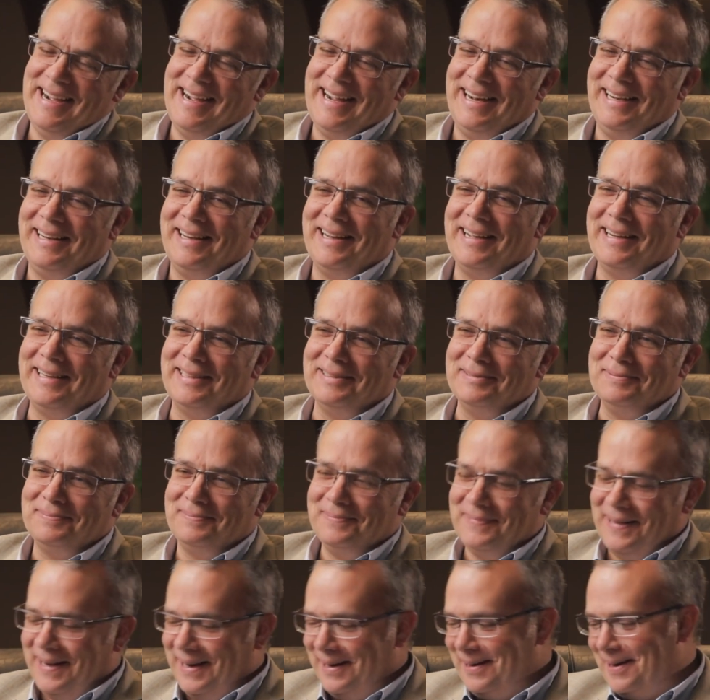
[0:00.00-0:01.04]
I like it.
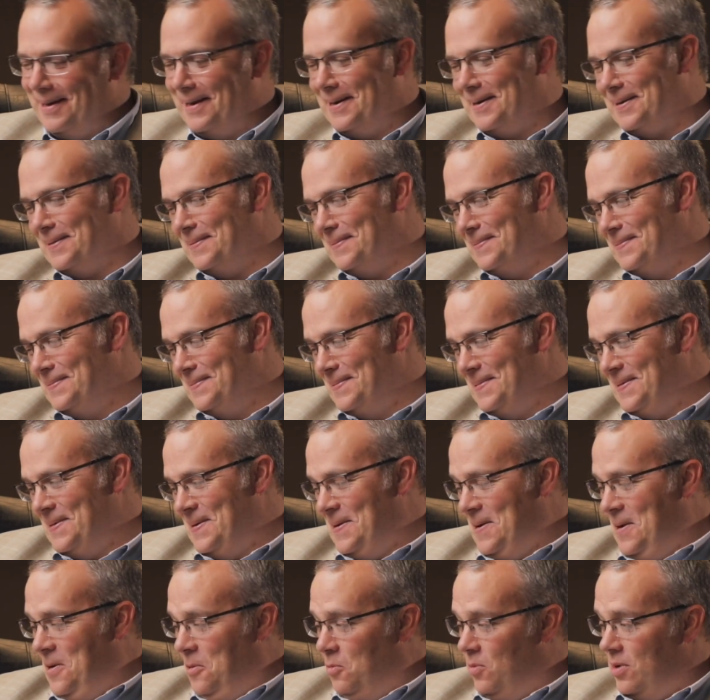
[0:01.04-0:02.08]
I like it.
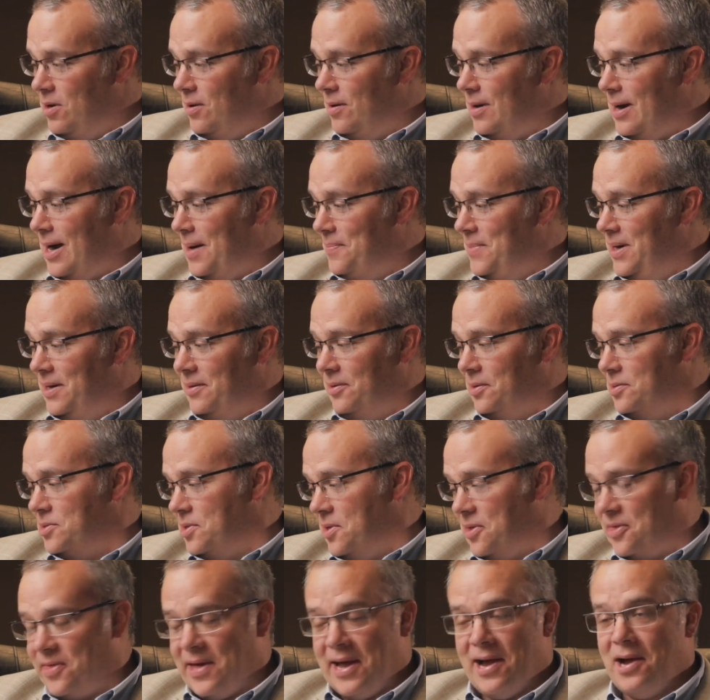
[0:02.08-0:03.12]
Well, I mean, there's
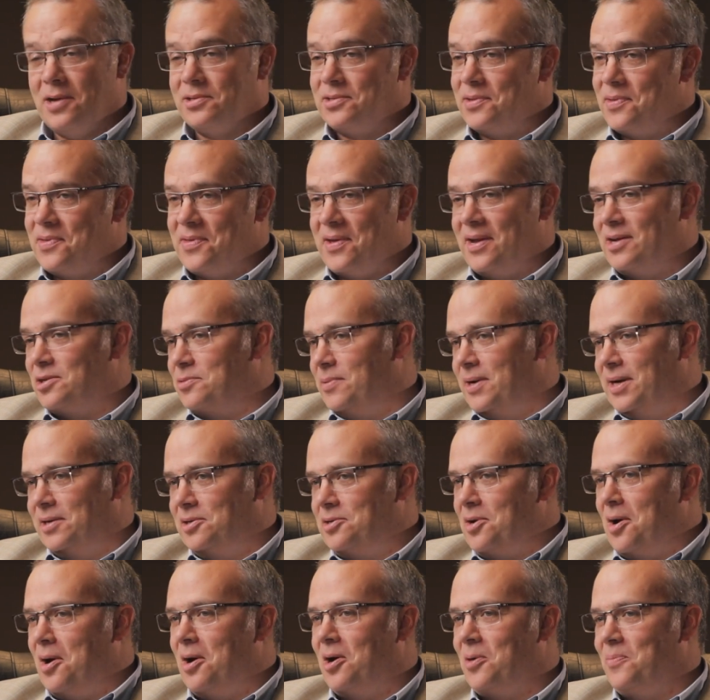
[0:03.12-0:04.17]
a thousand things we
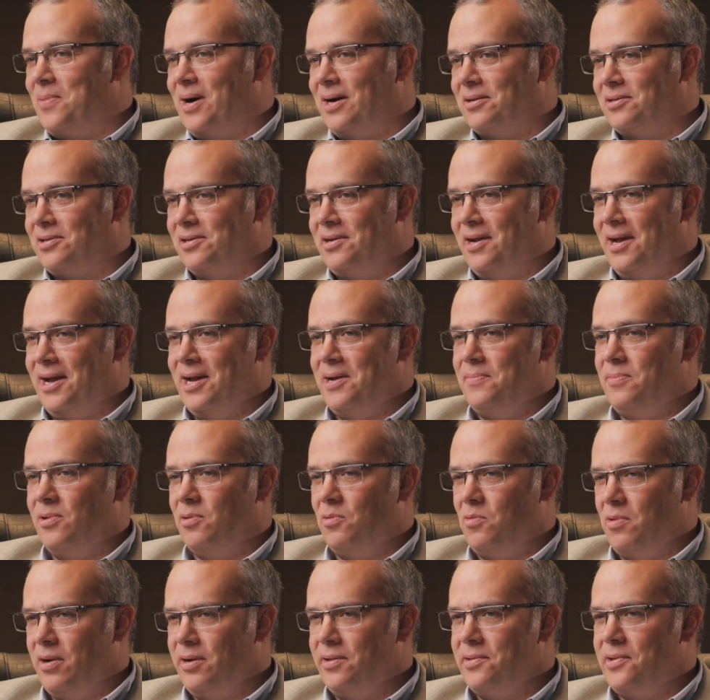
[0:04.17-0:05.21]
could talk about today,
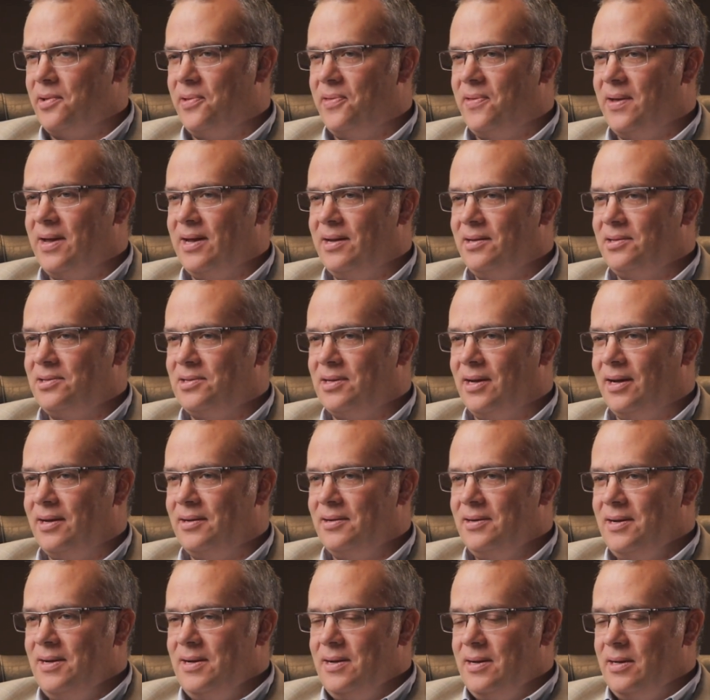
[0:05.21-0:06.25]
but one of the things
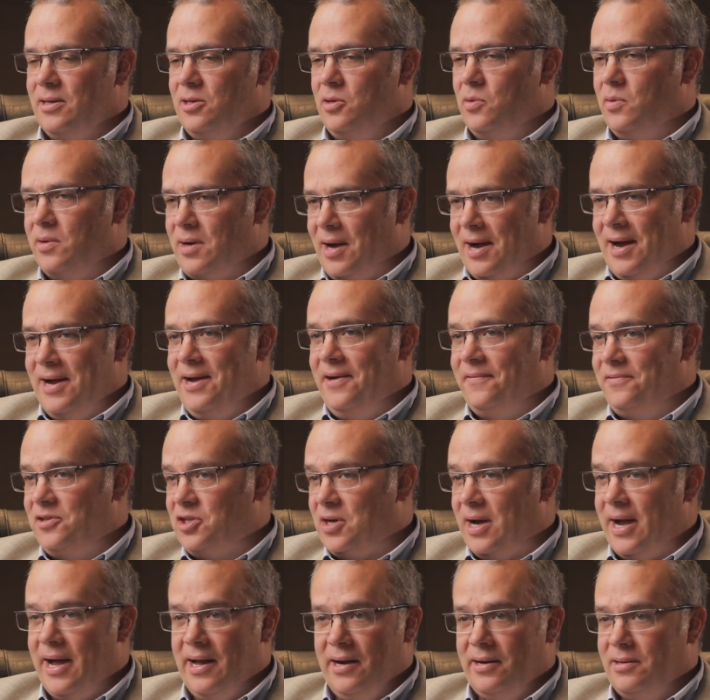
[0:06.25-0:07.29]
that you and I have
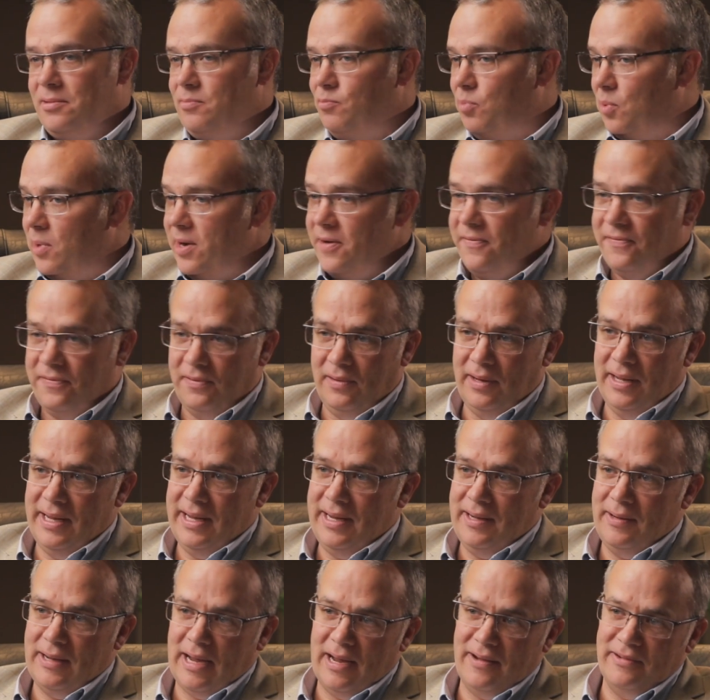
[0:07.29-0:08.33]
chatted
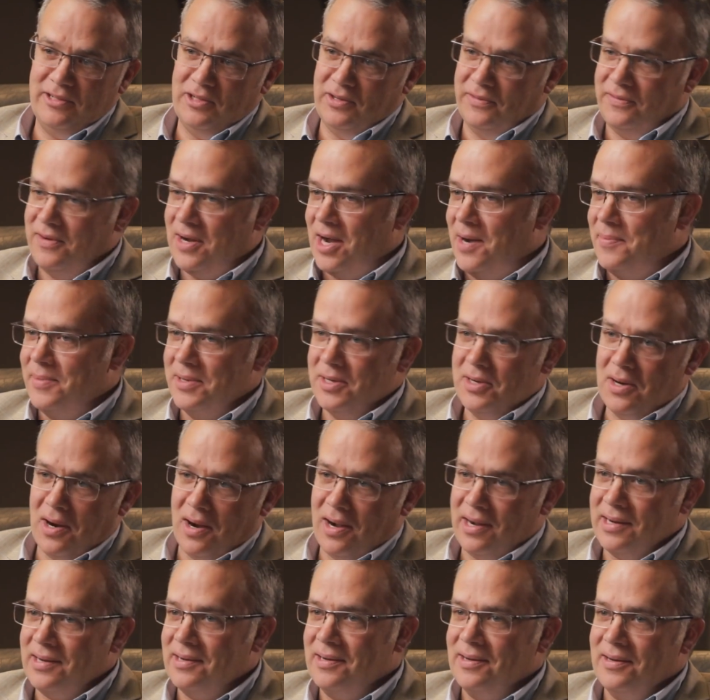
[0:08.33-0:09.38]
briefly as you've come and
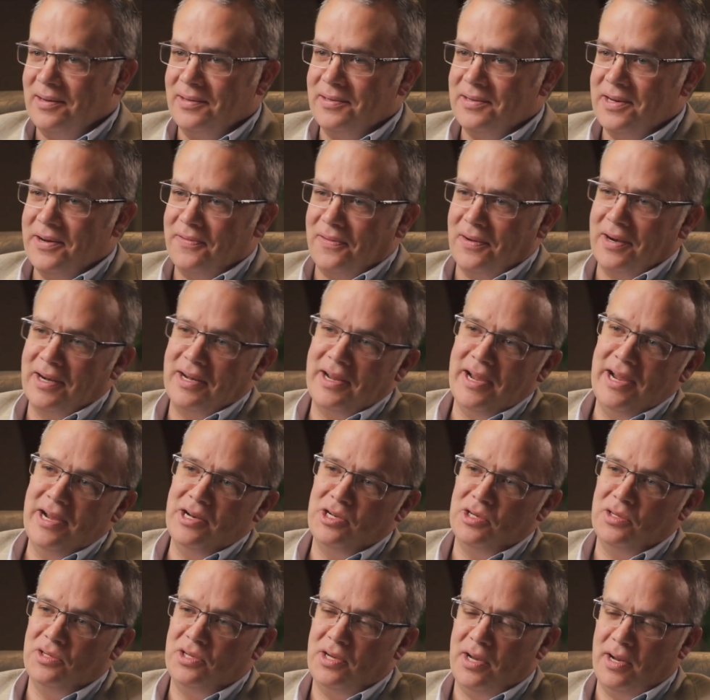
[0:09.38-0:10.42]
gone on different
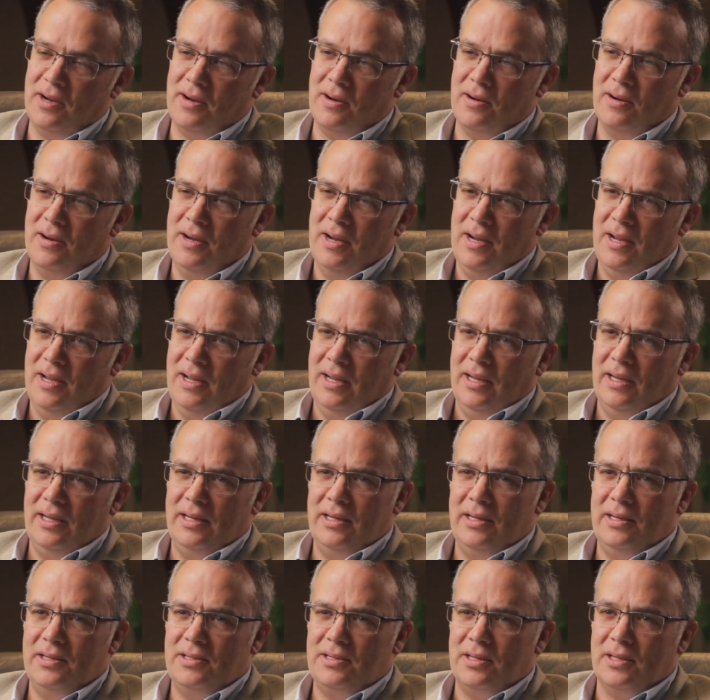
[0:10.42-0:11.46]
occasions here
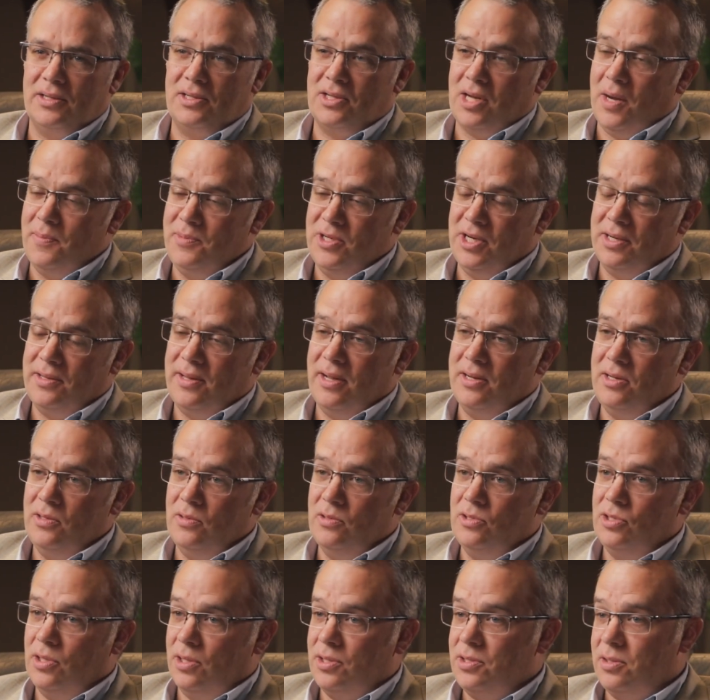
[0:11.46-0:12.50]
is a subject that
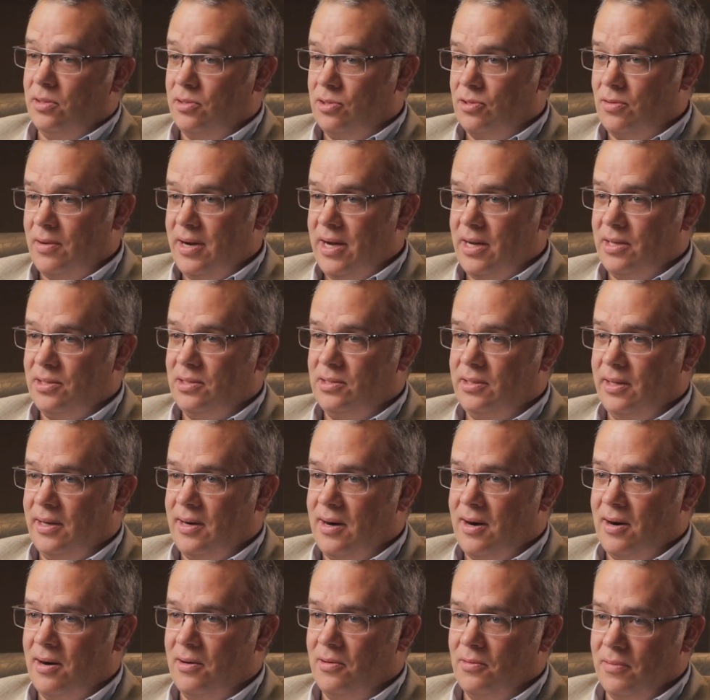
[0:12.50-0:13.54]
you just addressed at
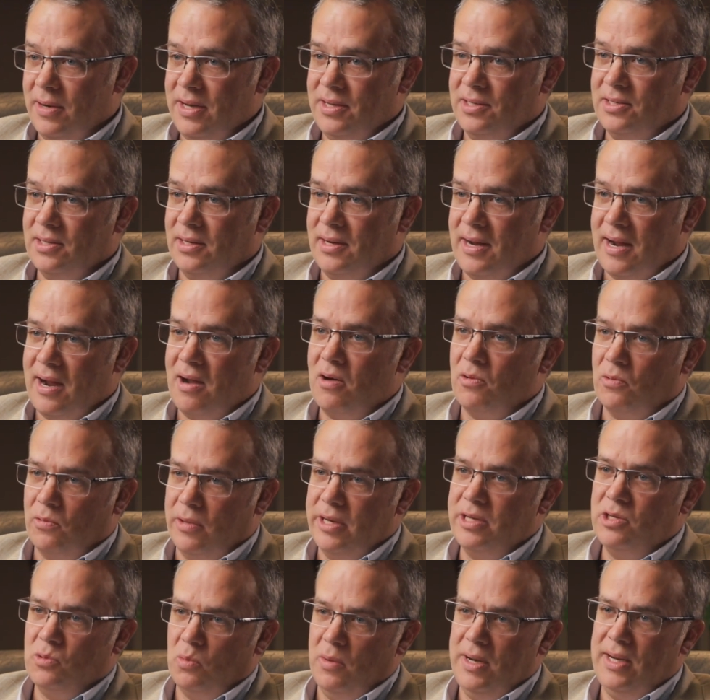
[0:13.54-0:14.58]
our recent
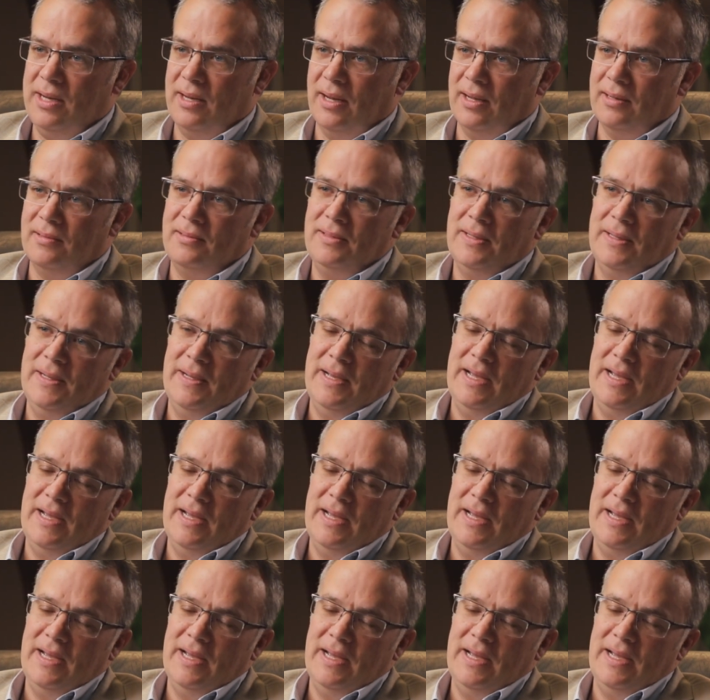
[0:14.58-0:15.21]
outreach weekend.